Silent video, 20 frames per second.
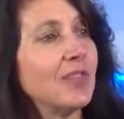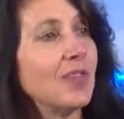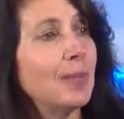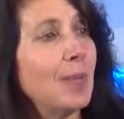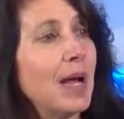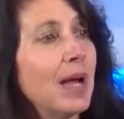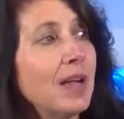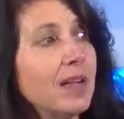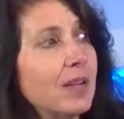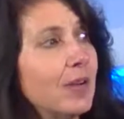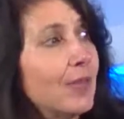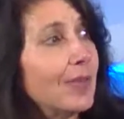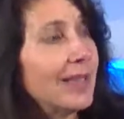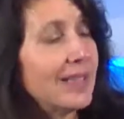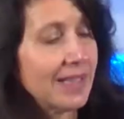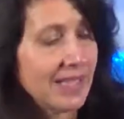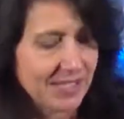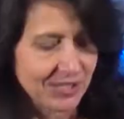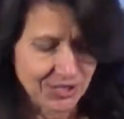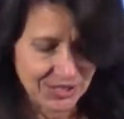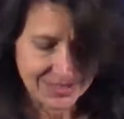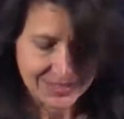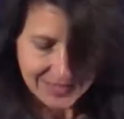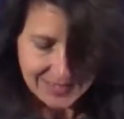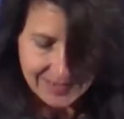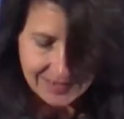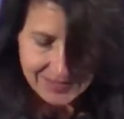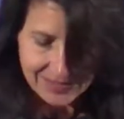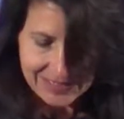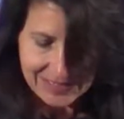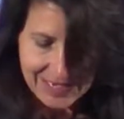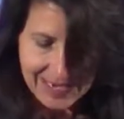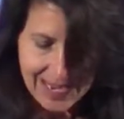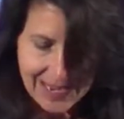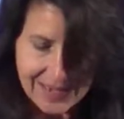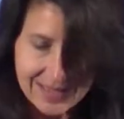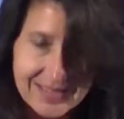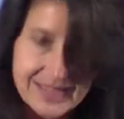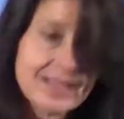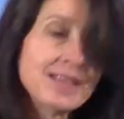ongoing legislative
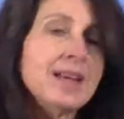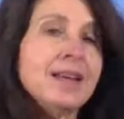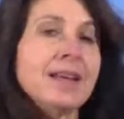attacks.